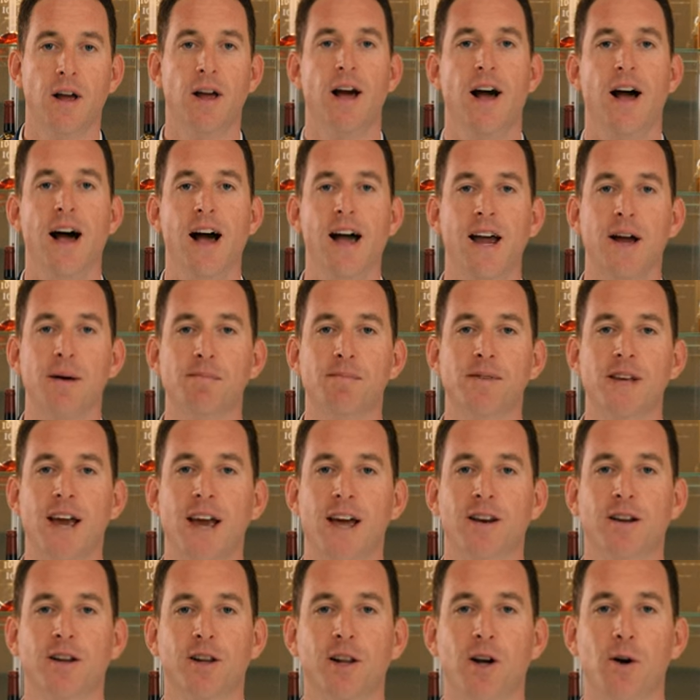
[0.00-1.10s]
Hi, I'm
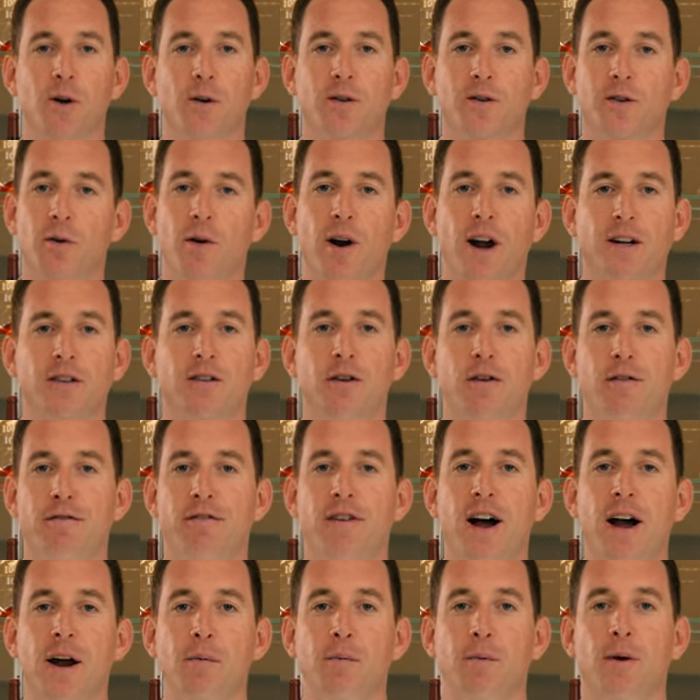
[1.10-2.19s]
Dan Kloak, Director of
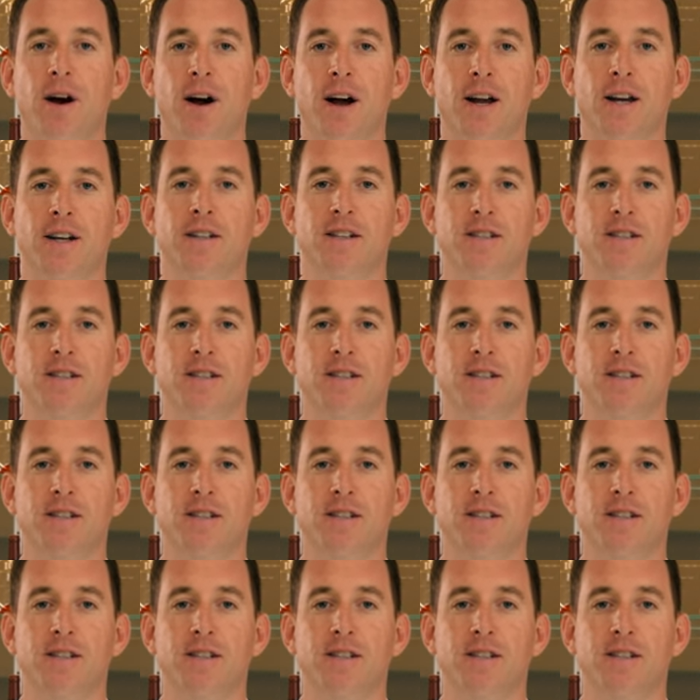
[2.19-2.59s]
Fine Wine,